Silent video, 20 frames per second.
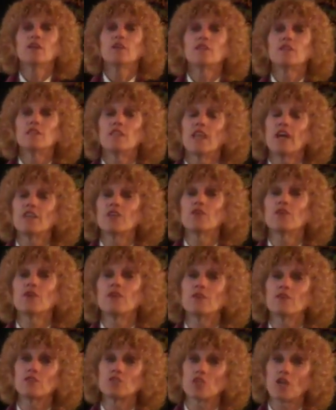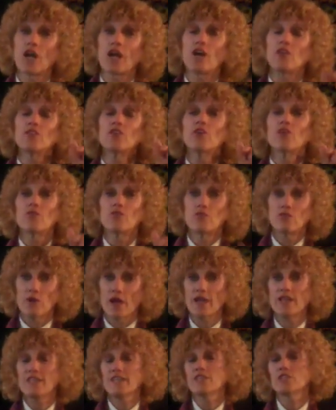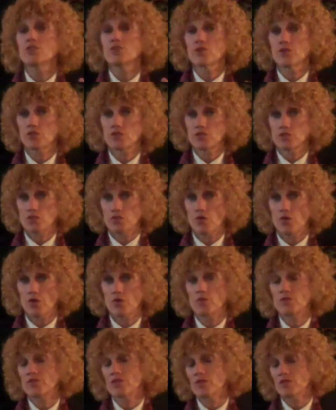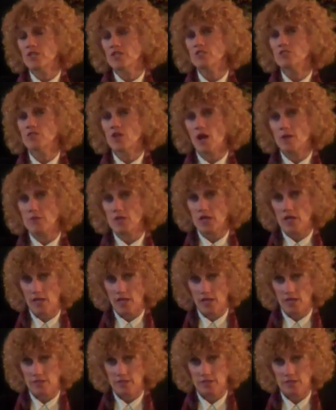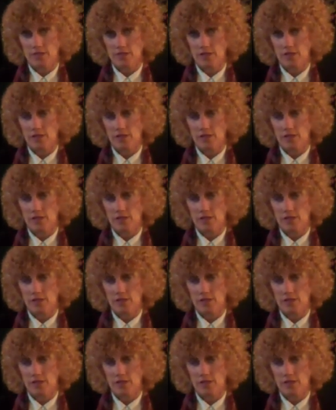let your inner child write his or her story with your least dominant hand.